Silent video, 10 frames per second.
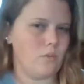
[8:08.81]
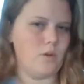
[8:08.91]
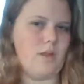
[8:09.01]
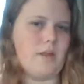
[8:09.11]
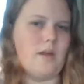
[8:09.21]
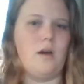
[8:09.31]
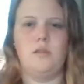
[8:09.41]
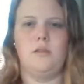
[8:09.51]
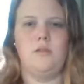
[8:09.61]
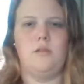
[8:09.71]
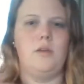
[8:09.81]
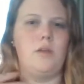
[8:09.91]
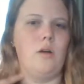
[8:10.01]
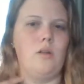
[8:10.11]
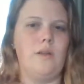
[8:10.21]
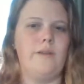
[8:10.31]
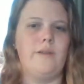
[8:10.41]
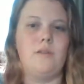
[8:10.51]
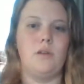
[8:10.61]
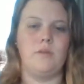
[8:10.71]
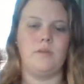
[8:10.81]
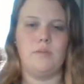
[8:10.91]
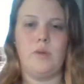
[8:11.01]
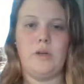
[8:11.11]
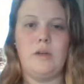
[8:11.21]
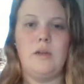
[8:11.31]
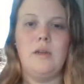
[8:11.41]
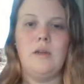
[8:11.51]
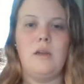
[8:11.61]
we're like on the go, like we have to go somewhere,